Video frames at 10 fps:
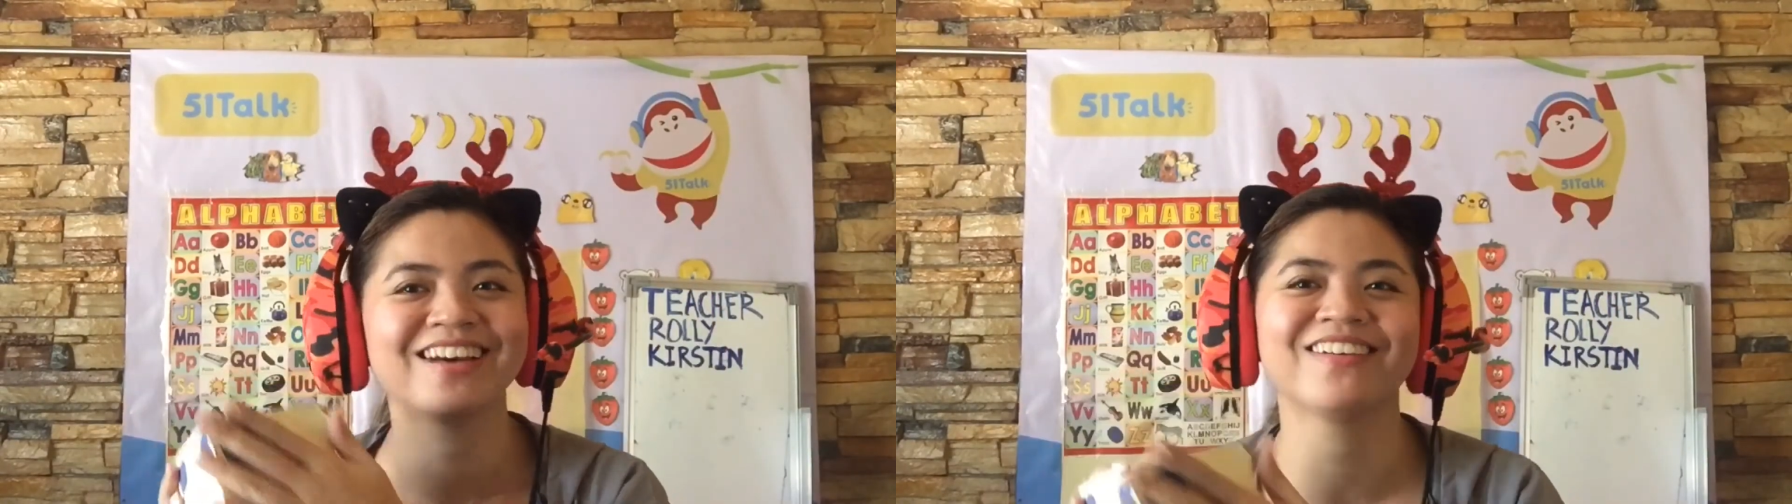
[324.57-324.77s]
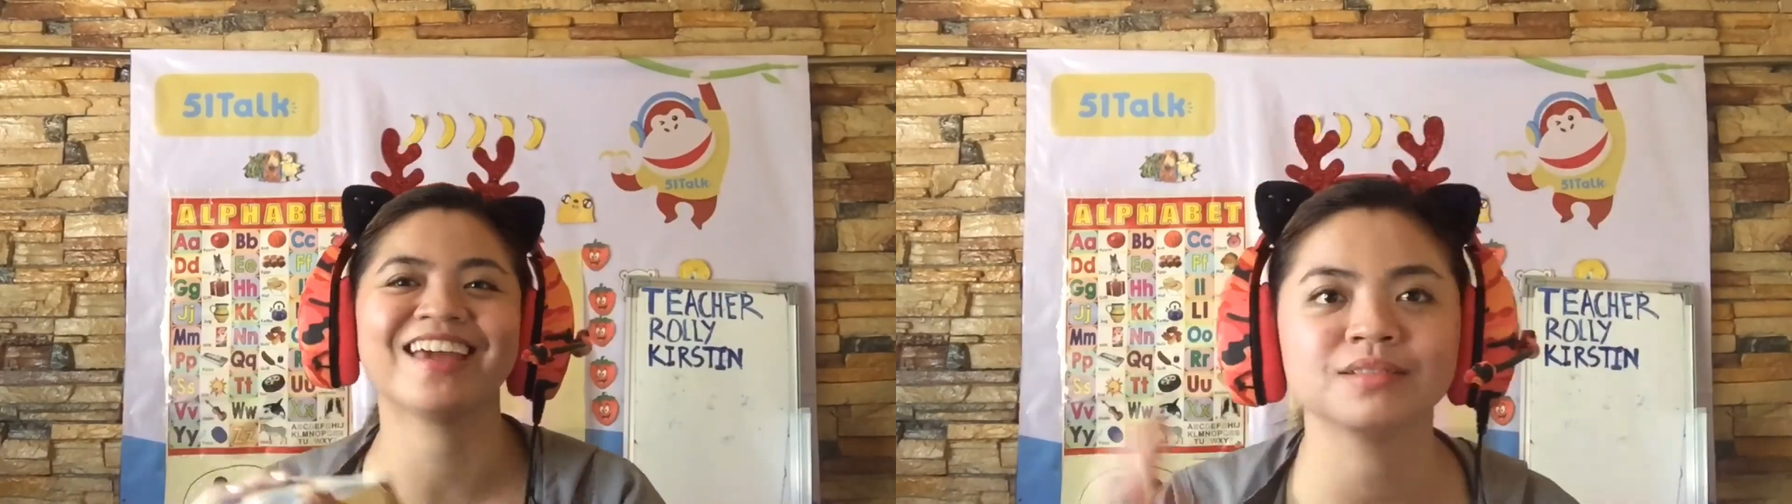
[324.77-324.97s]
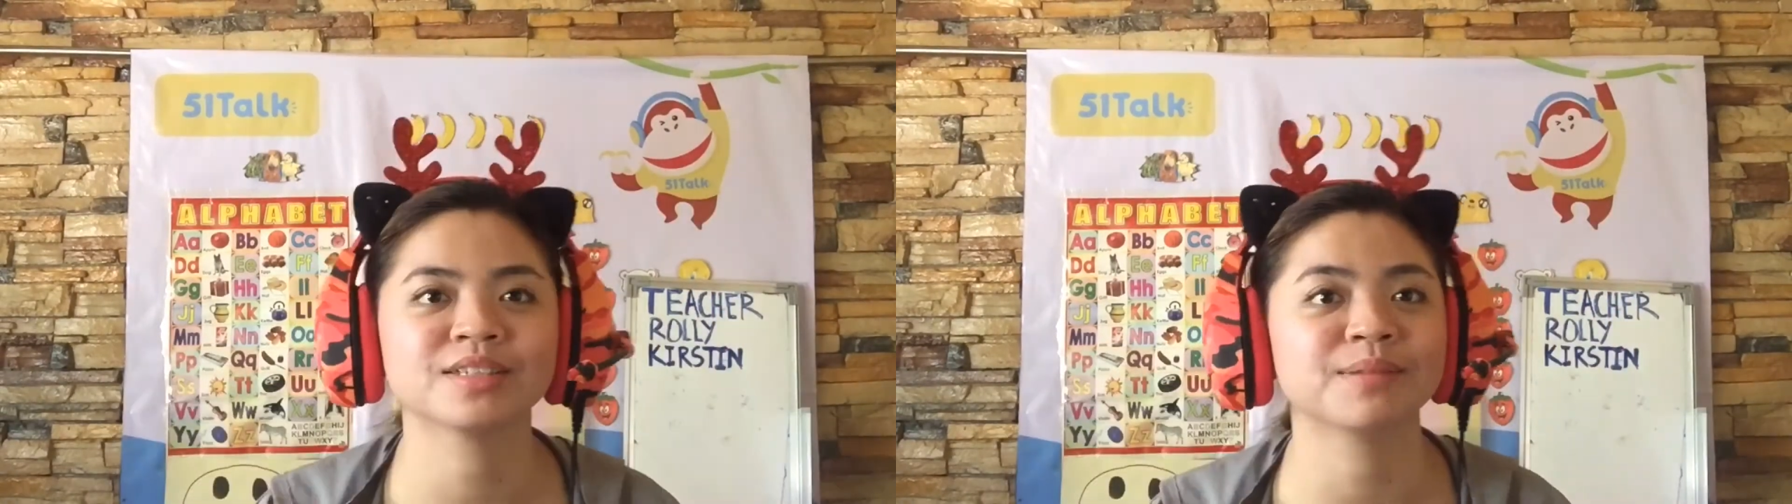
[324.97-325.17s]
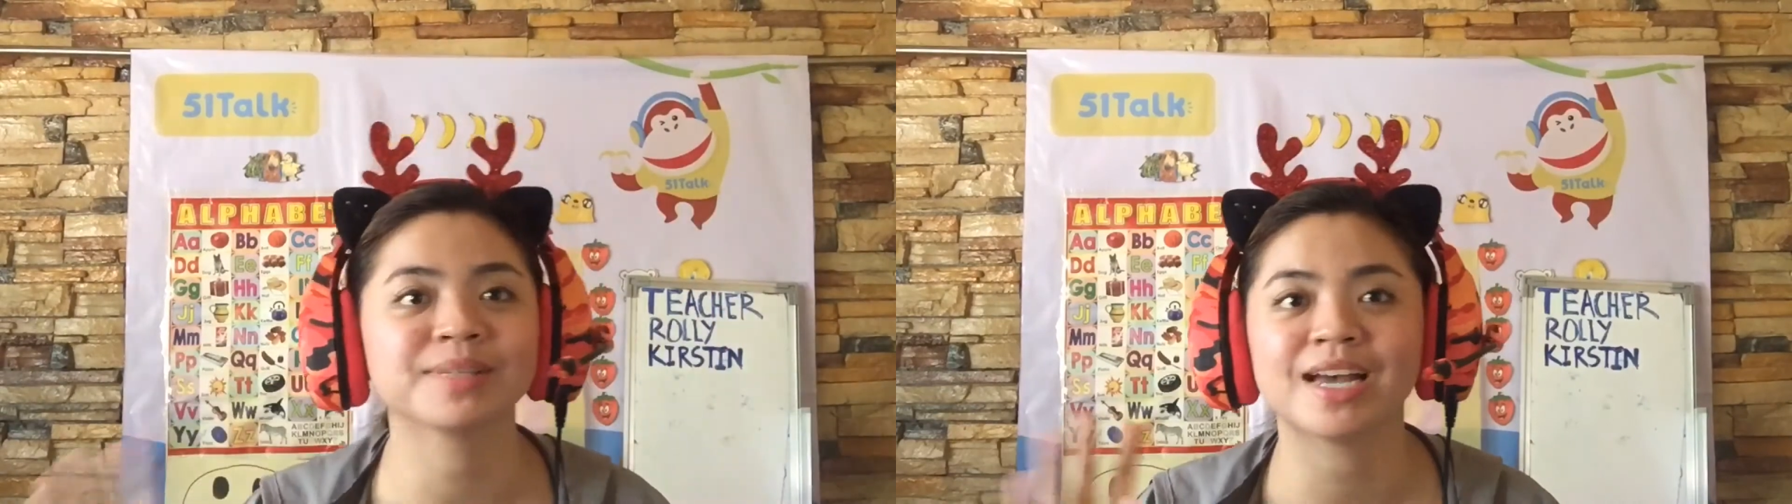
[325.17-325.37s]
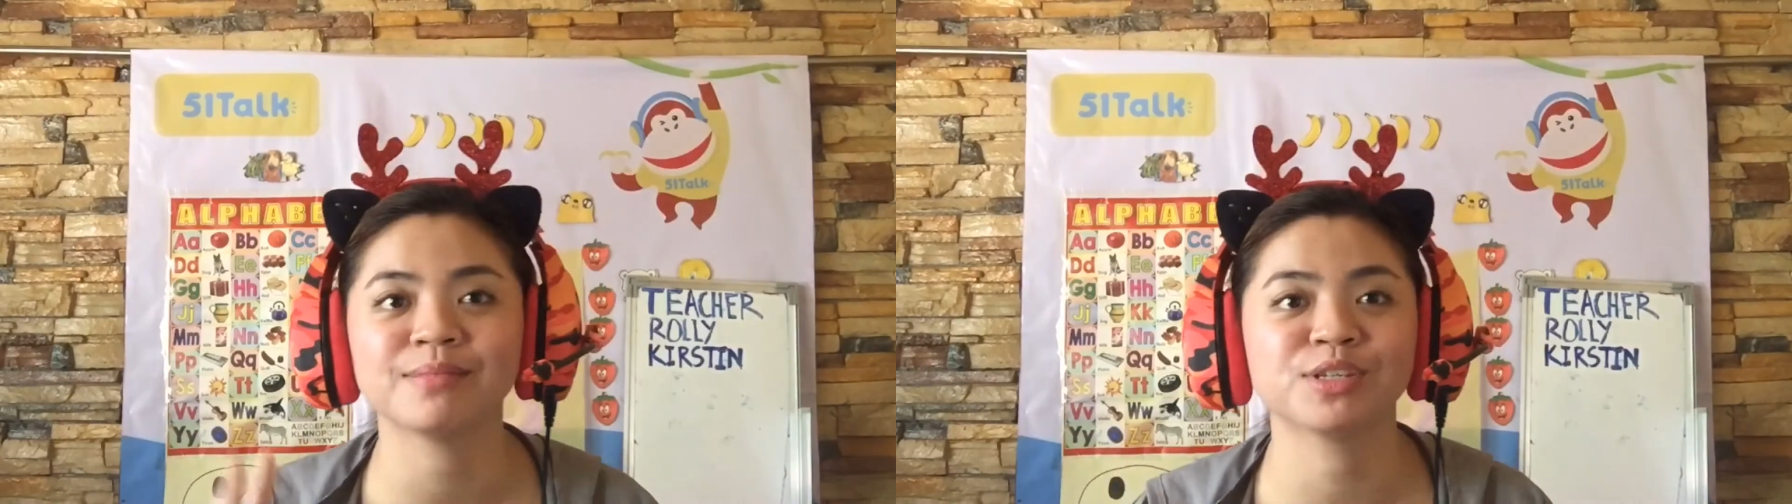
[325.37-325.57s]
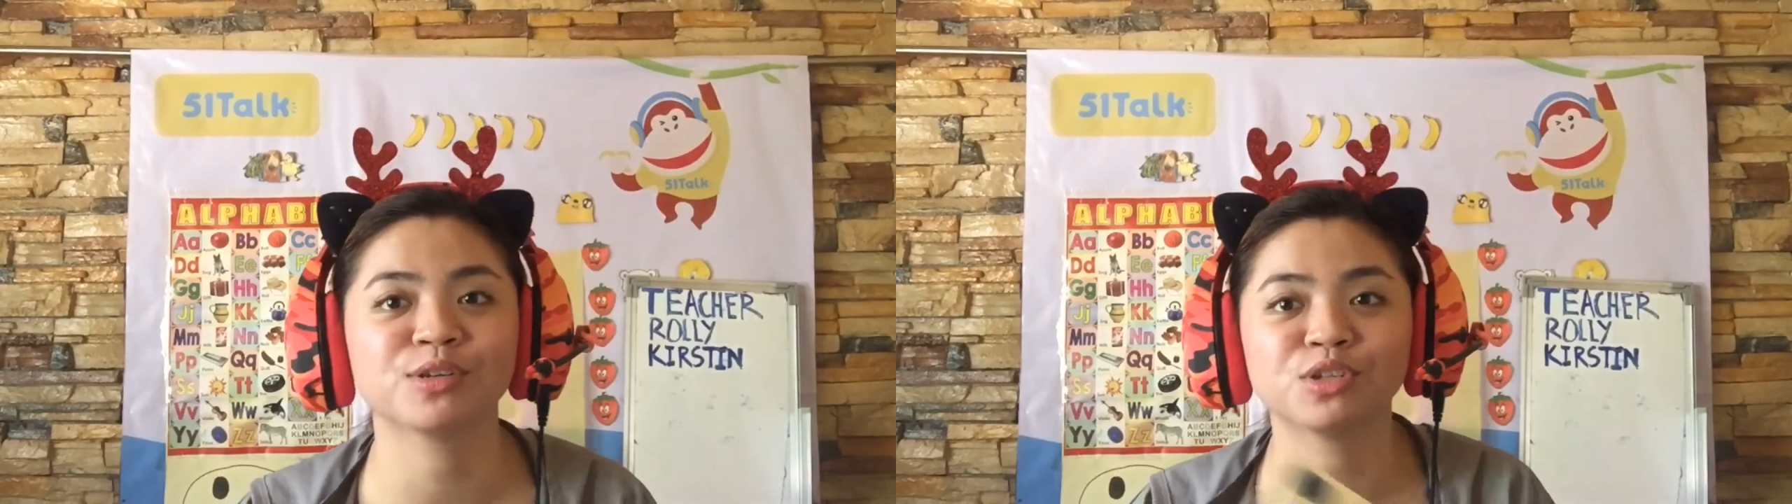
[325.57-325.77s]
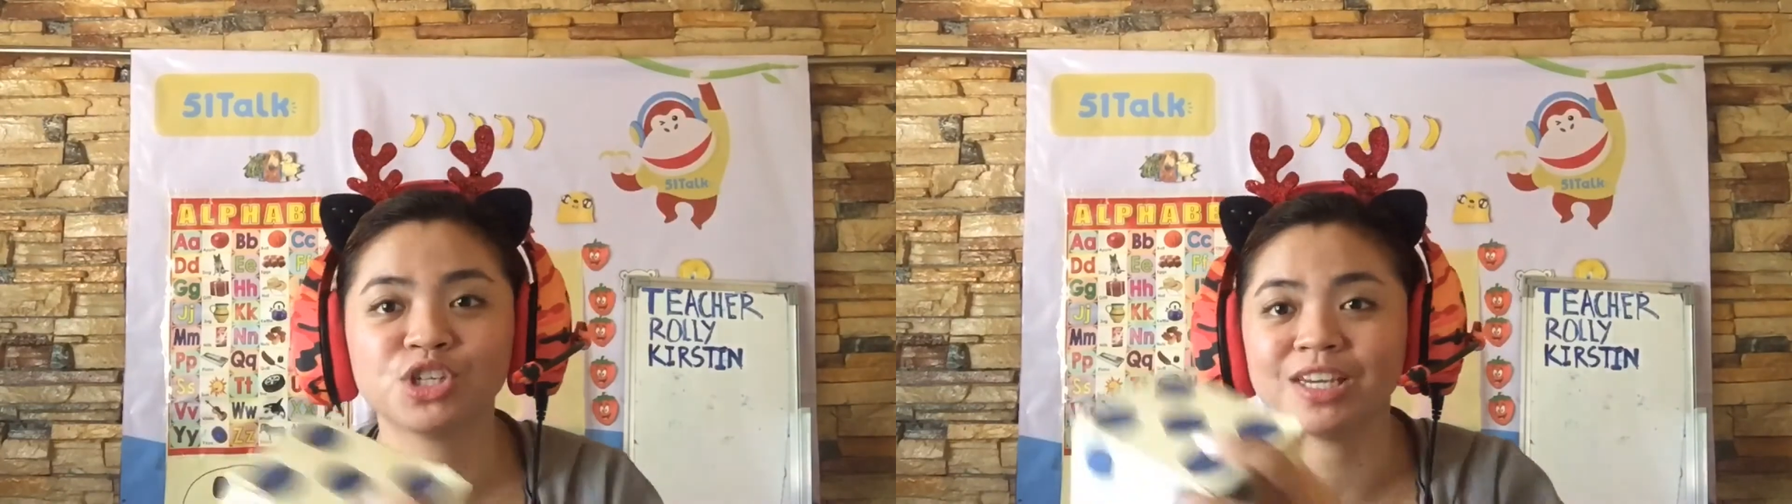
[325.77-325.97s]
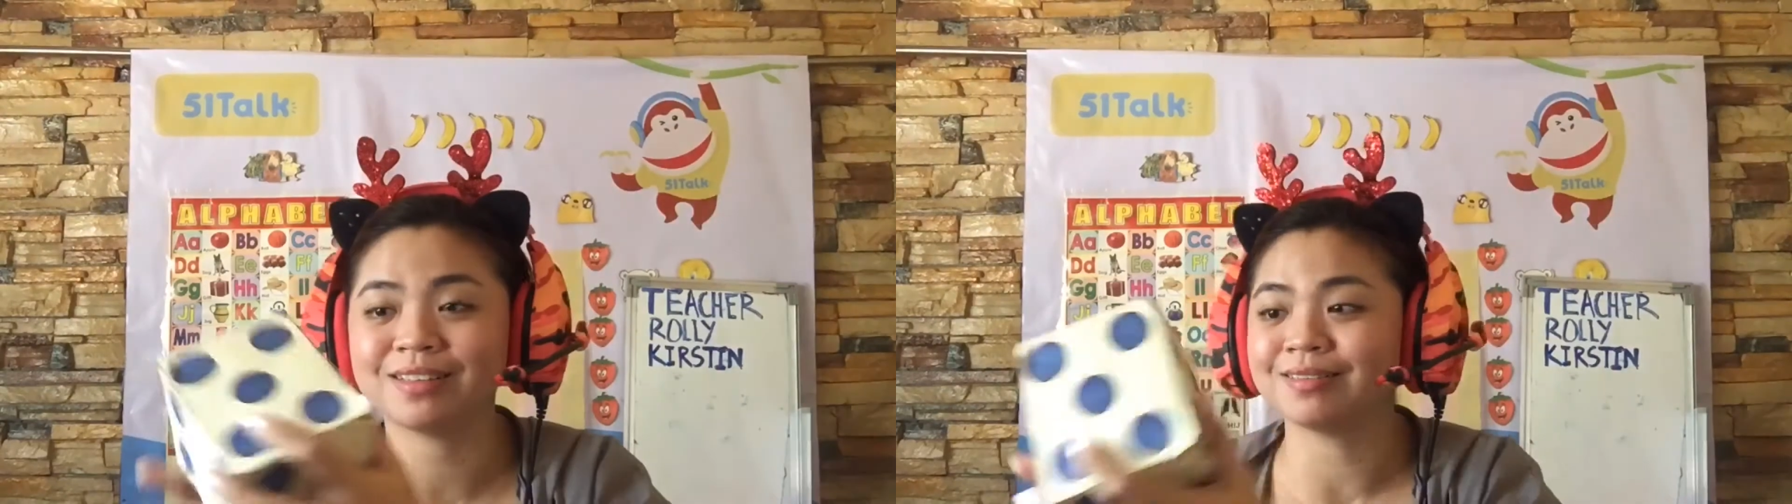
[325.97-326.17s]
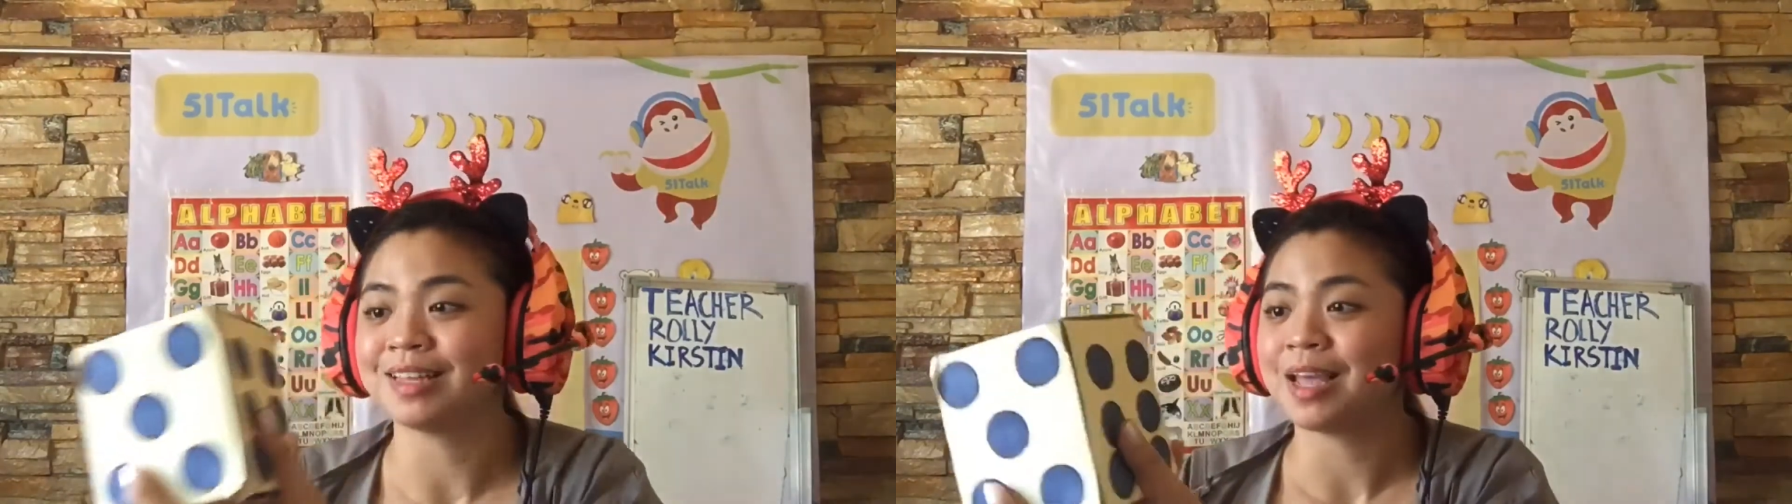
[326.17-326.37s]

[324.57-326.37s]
Okay, sometimes you could cheat.